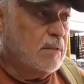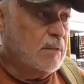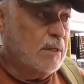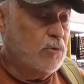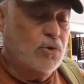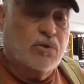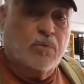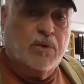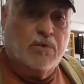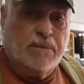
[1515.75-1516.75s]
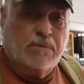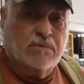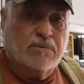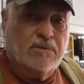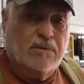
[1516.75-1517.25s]
Those are real
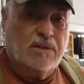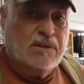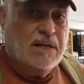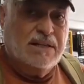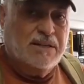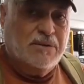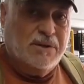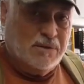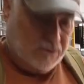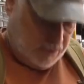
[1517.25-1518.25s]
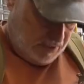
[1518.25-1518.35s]
mountains. They're not little hills.